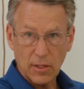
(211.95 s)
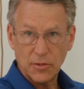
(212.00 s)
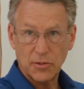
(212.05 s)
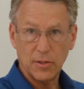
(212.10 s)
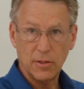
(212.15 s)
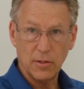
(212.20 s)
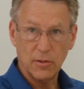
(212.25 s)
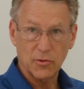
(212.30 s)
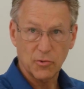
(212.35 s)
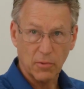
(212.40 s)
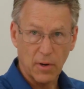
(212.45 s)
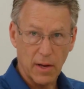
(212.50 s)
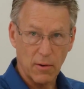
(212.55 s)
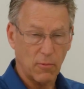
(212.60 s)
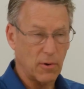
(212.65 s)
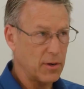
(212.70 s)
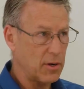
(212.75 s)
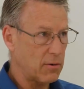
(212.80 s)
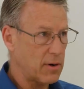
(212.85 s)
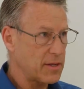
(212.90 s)
easy to use
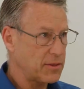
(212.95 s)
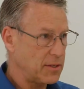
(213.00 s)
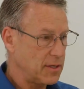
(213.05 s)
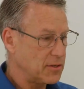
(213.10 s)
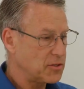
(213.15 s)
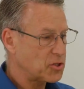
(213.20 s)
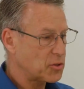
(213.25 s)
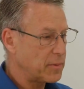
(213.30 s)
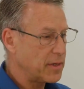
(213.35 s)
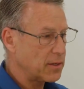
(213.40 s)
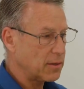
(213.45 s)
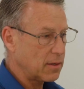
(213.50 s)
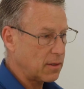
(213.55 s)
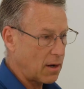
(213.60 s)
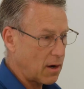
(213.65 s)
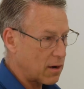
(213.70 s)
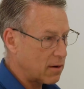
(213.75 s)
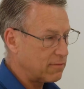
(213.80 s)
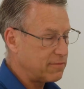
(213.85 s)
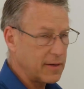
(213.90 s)
right while you're at the instrument.
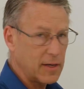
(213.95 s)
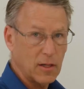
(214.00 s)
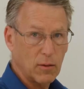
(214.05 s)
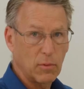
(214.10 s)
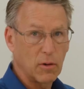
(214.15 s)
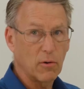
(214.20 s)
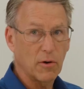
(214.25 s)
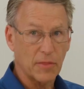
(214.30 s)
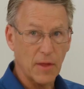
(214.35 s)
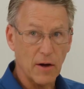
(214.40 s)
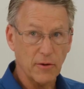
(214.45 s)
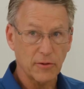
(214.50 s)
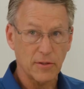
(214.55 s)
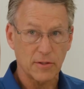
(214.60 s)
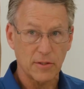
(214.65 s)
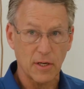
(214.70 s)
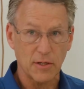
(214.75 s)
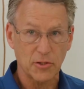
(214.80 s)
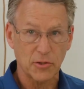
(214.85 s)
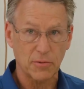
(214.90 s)
They are available without
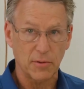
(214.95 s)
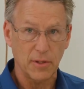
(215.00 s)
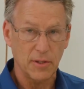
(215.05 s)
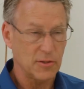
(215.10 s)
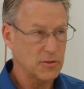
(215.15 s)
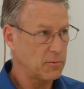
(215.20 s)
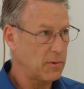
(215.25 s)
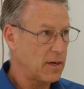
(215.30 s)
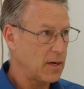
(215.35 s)
the touchscreen as